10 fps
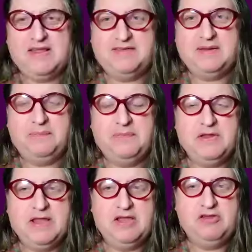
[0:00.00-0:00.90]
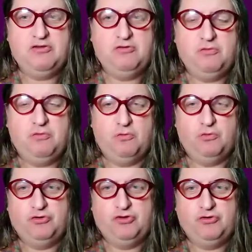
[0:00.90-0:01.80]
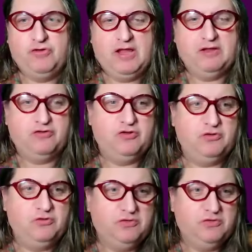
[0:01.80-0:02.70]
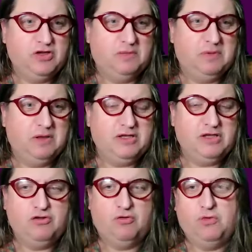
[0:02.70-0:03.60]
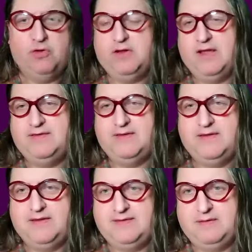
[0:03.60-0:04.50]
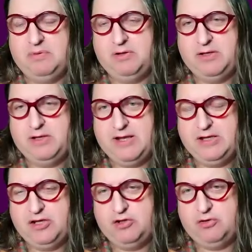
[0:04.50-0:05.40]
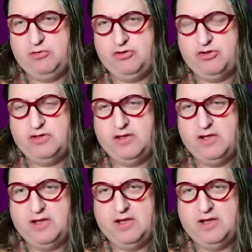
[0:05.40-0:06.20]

that something that you would do now too, Charbel, in your work as a disability and inclusion